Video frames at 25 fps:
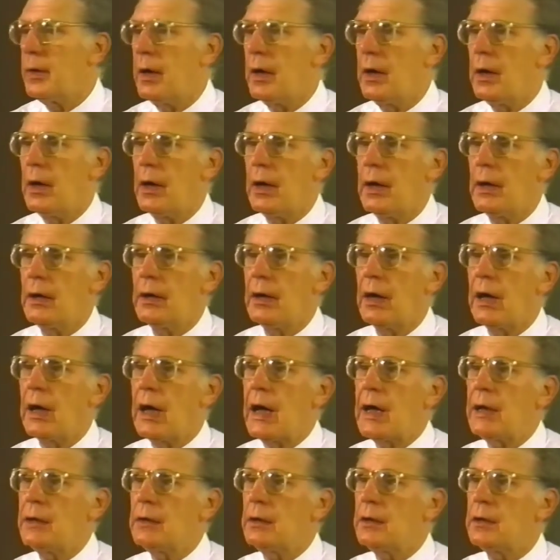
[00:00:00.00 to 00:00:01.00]
All right.
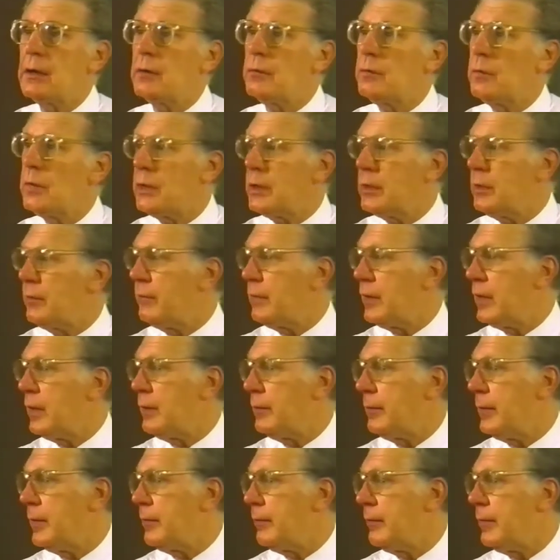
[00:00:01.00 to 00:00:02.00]
I learned what
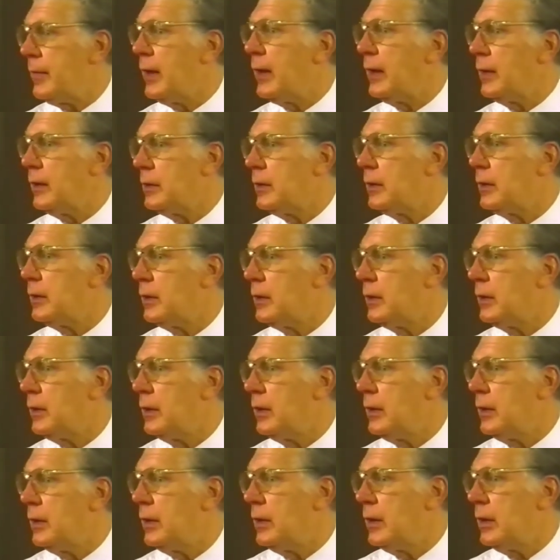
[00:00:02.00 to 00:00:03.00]
development meant
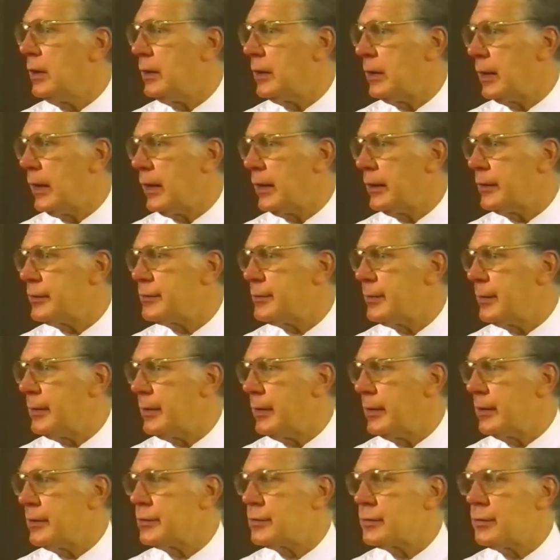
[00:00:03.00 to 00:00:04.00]
in that
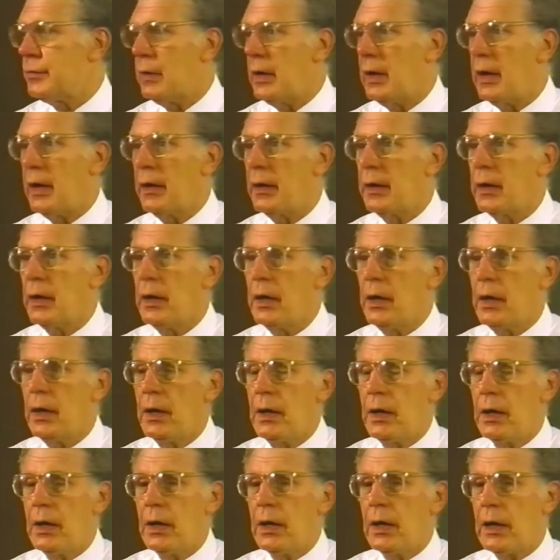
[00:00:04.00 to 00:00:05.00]
experience. Why?
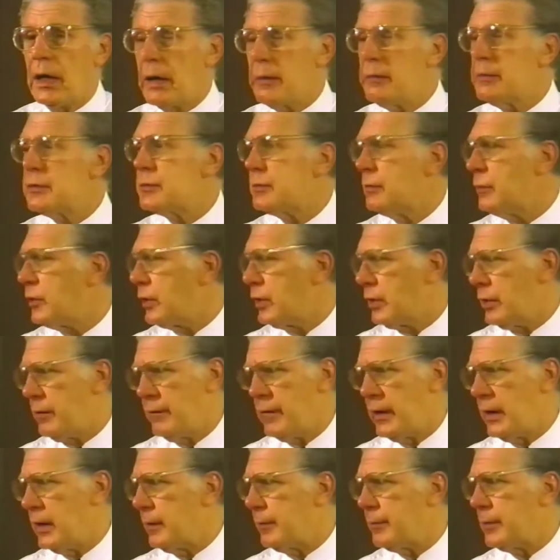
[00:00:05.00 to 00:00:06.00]
I was more
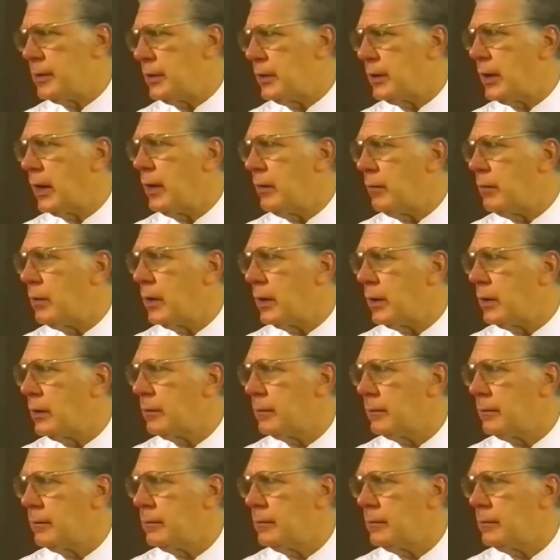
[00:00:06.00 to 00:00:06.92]
developed than they were.